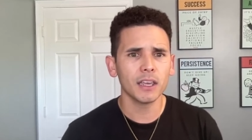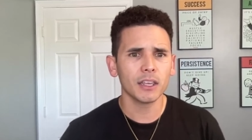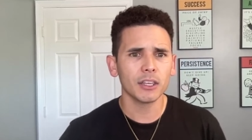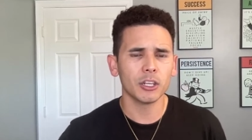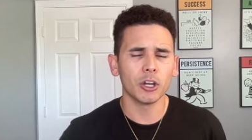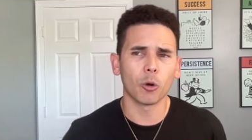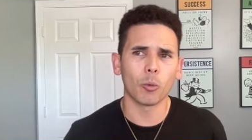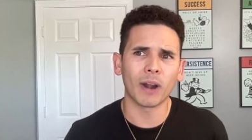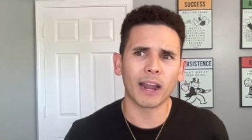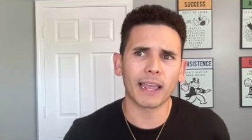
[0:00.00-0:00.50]
you
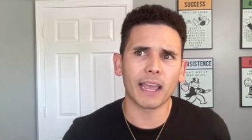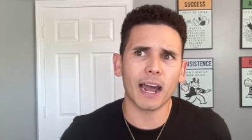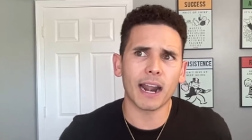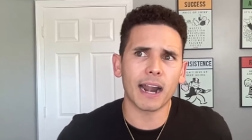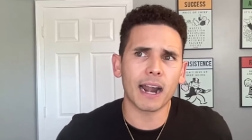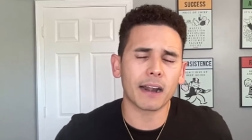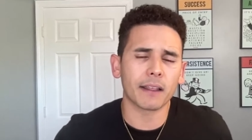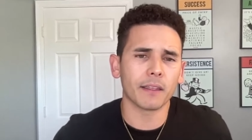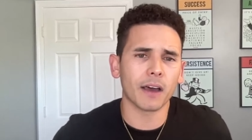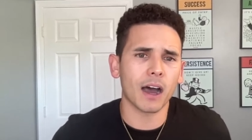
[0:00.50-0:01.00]
know, when I got
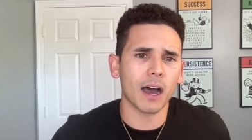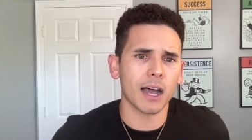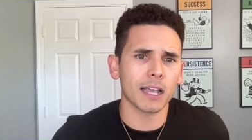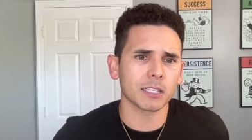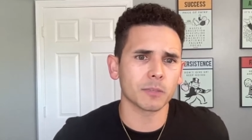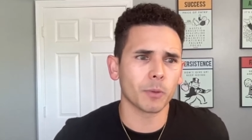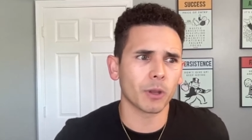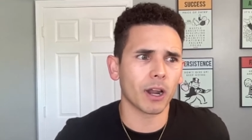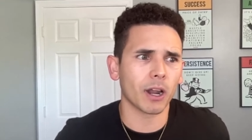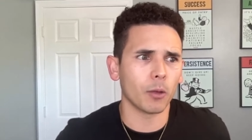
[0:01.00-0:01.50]
out of the
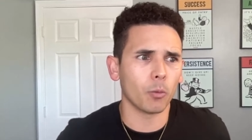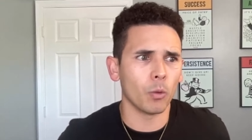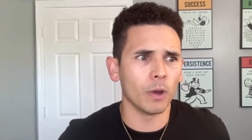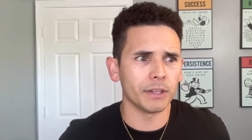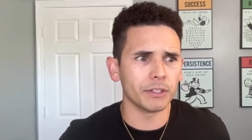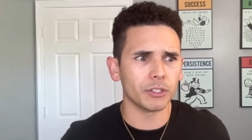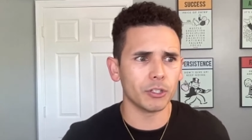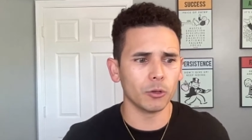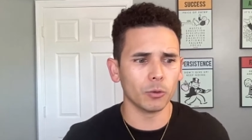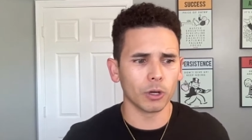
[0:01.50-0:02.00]
hospital, I
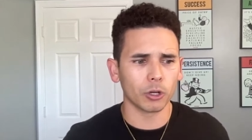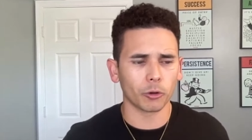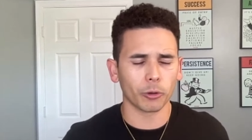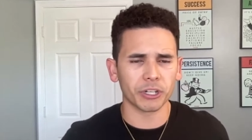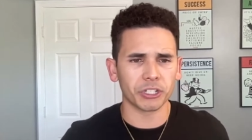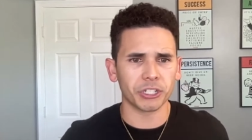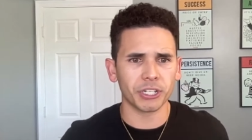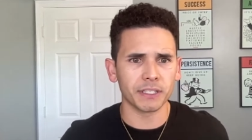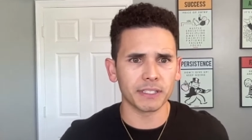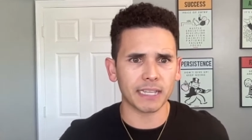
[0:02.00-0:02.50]
went to a
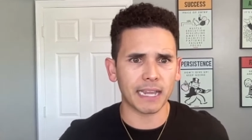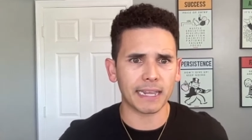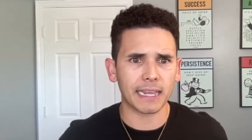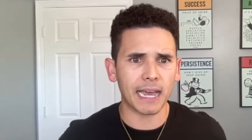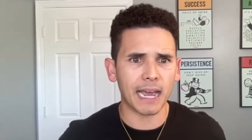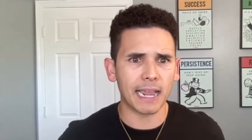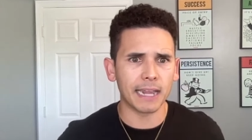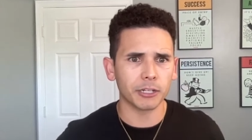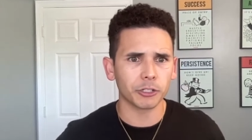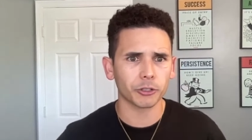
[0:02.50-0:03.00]
Christian
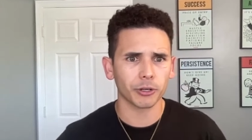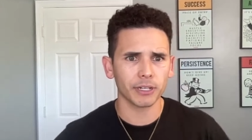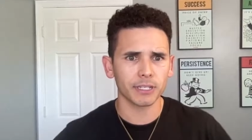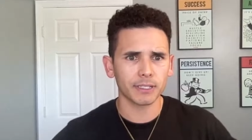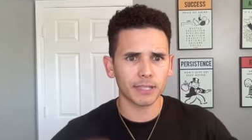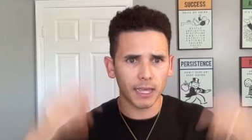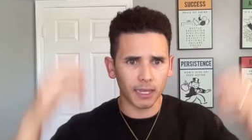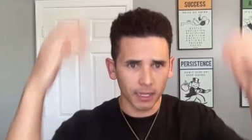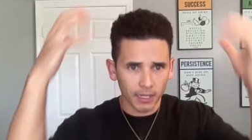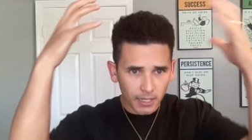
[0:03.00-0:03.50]

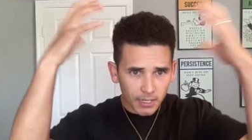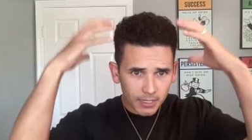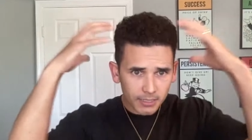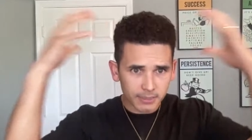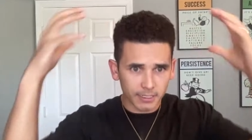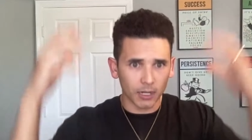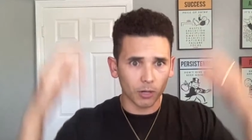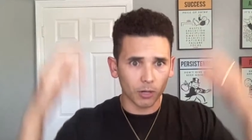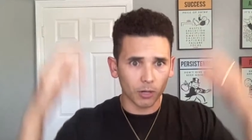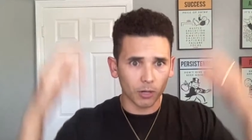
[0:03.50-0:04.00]
psychiatrist. They
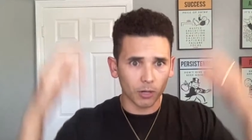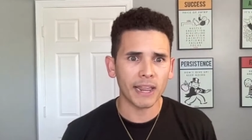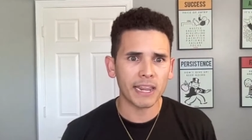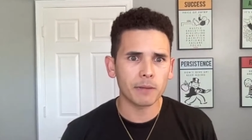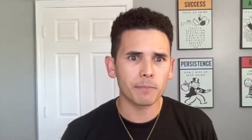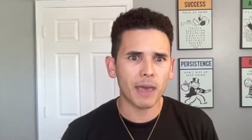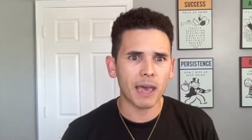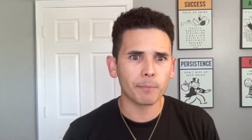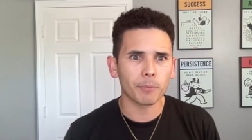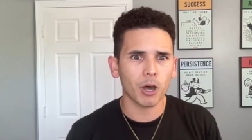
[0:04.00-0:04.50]
did a brain
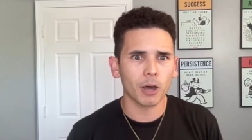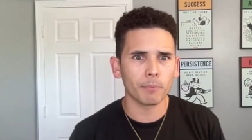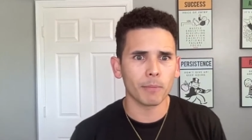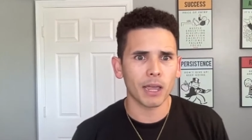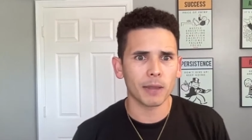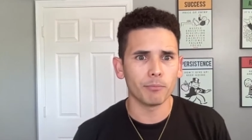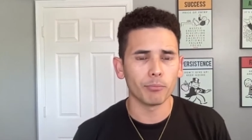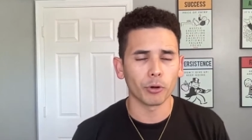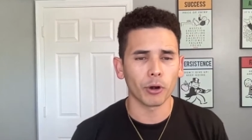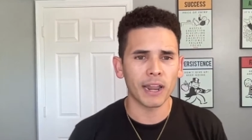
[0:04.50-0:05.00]
map on
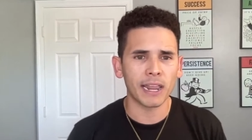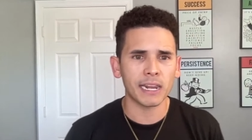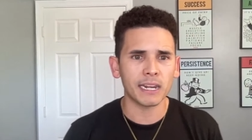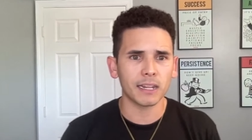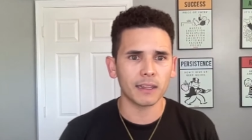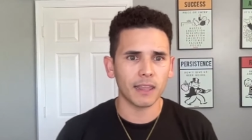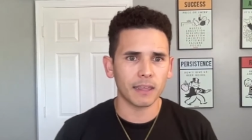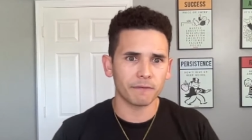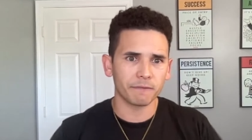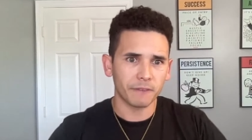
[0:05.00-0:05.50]
my brain,
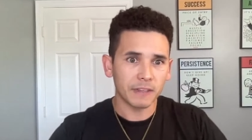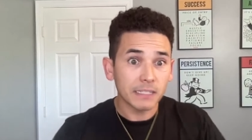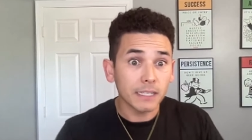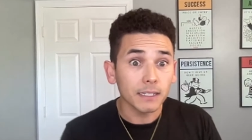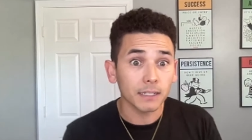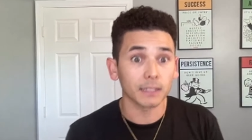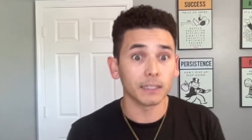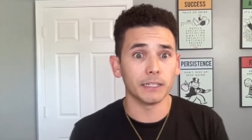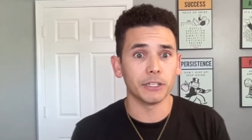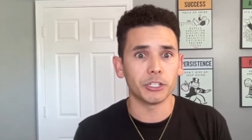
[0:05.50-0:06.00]
and they
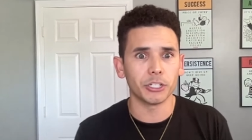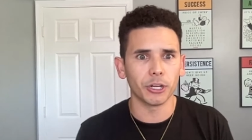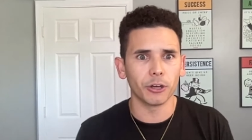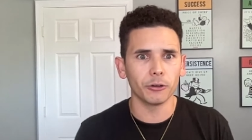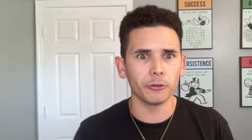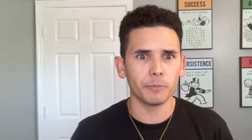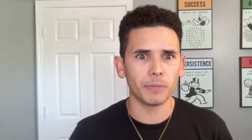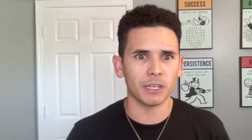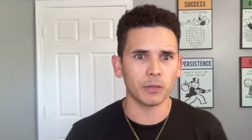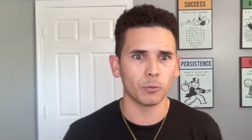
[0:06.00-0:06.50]
physically
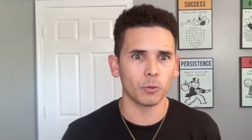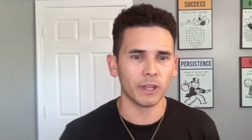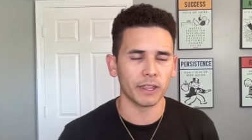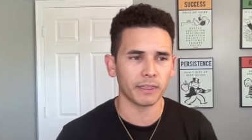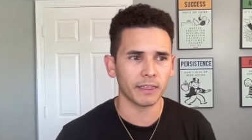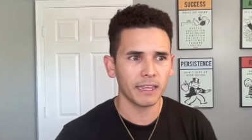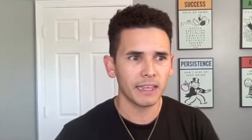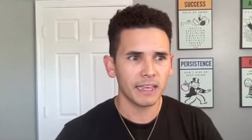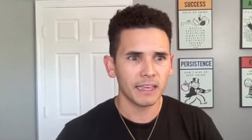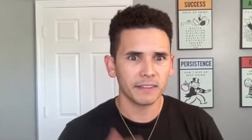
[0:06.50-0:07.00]
showed me with
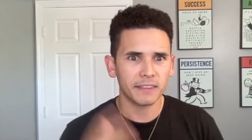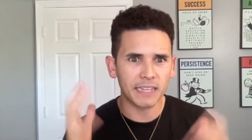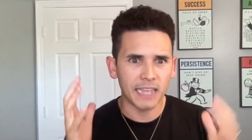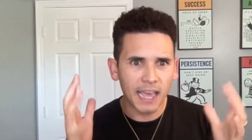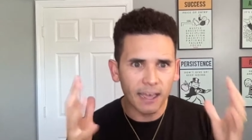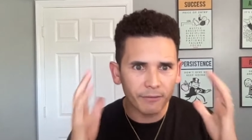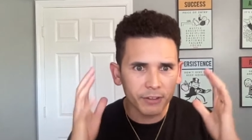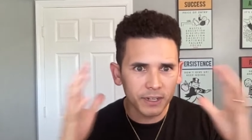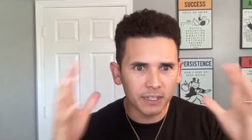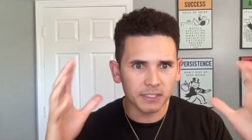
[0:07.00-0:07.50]
the
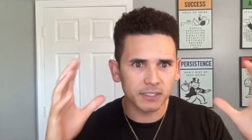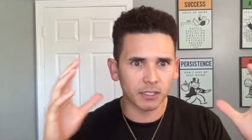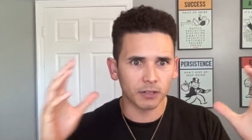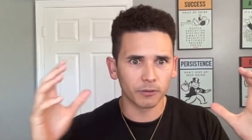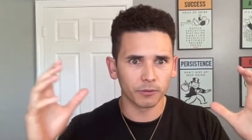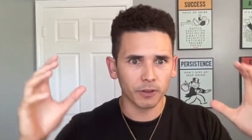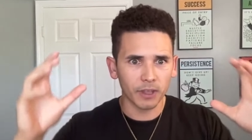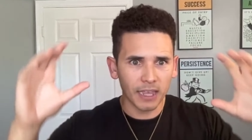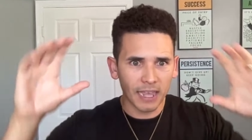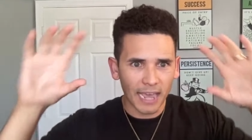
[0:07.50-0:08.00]
evidence
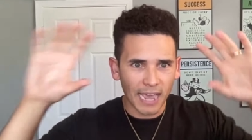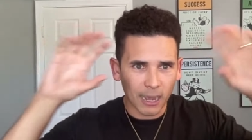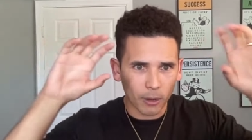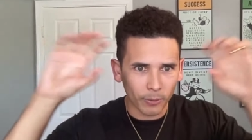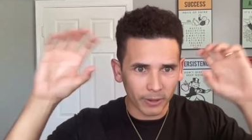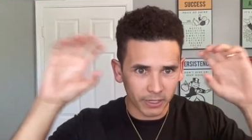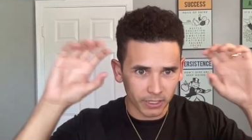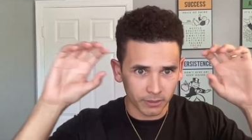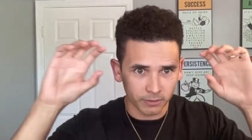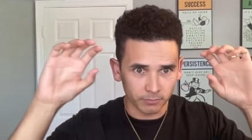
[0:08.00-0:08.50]
of how
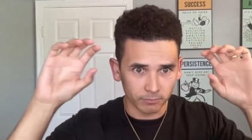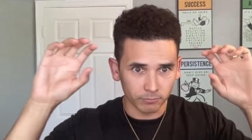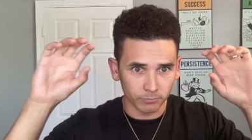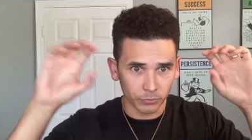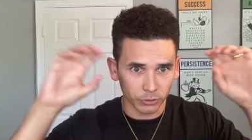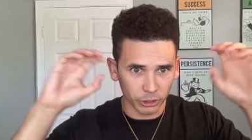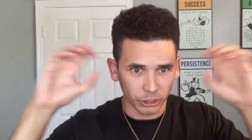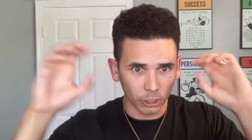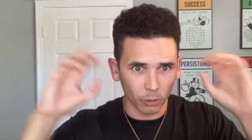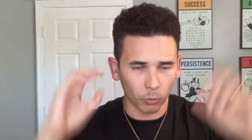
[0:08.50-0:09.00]
it can
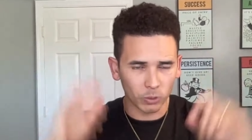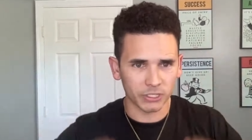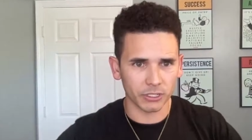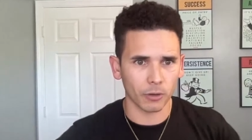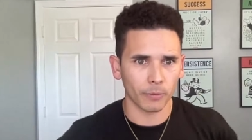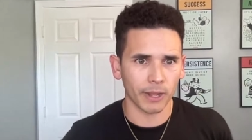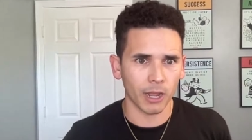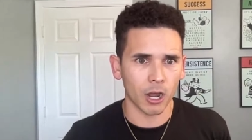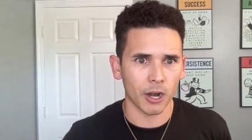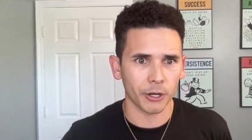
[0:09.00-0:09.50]
show what's
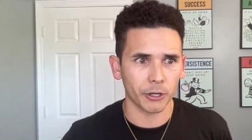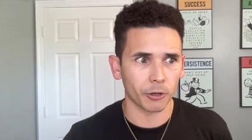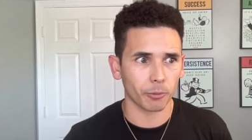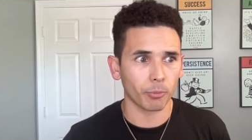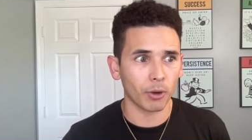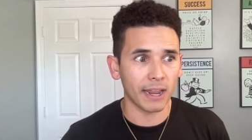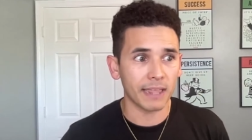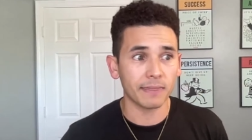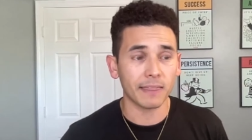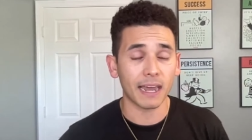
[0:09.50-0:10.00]
going on in your
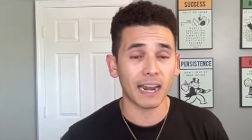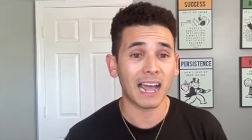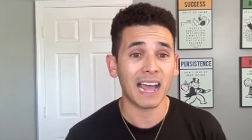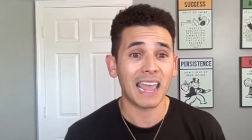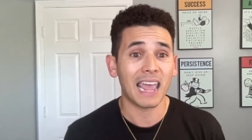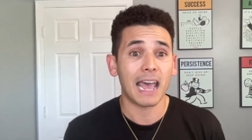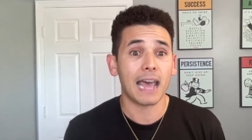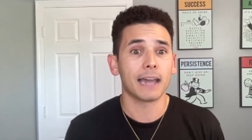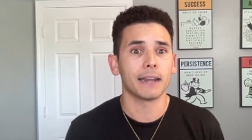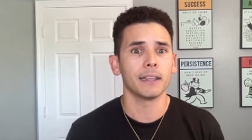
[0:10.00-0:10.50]
brain that I
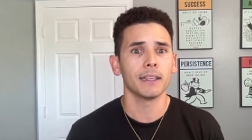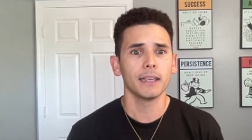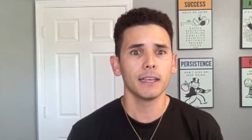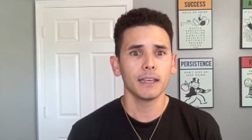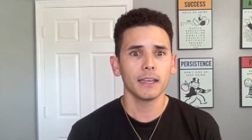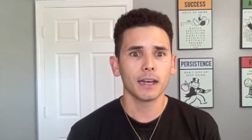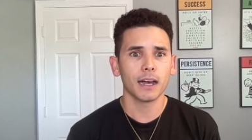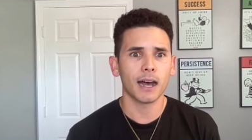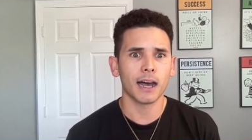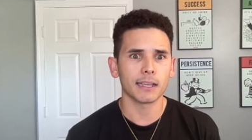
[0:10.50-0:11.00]
had
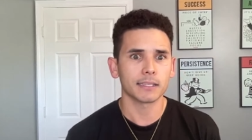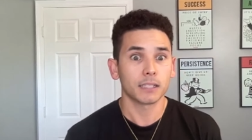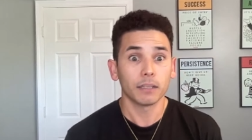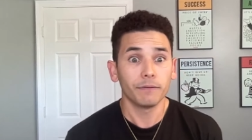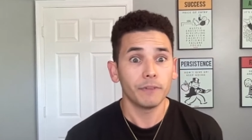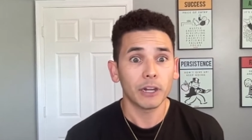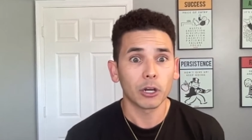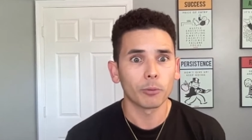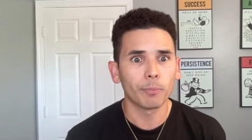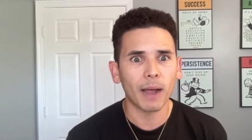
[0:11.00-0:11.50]
uh,
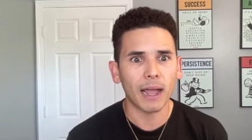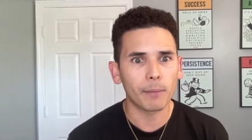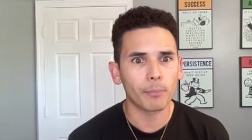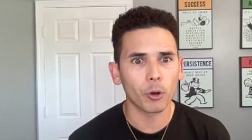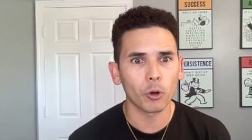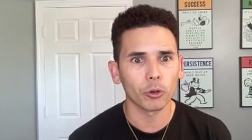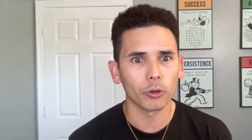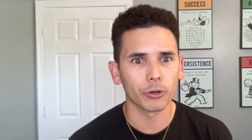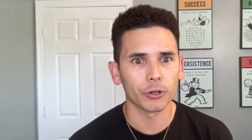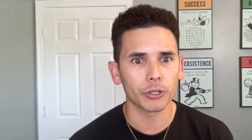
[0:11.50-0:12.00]
severe
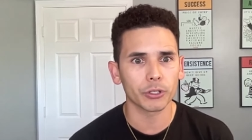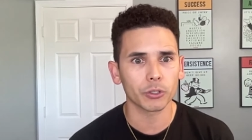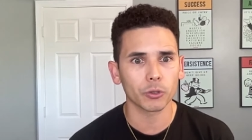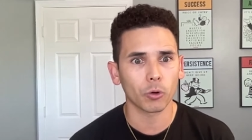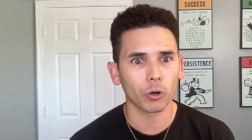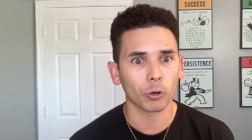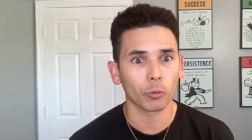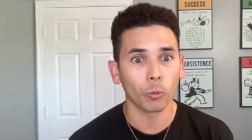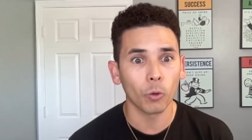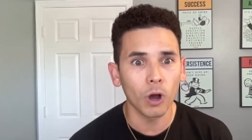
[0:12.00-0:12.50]
bipolar
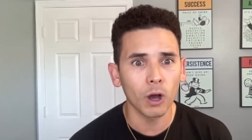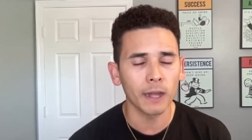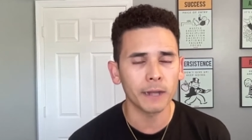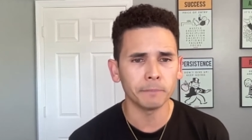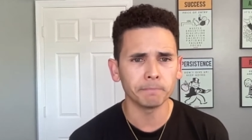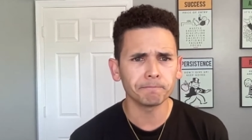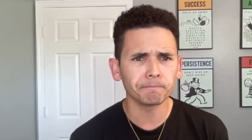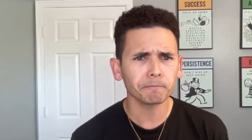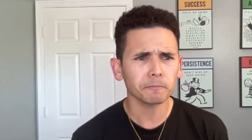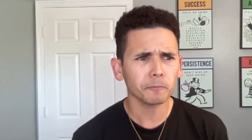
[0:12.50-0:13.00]
disorder one,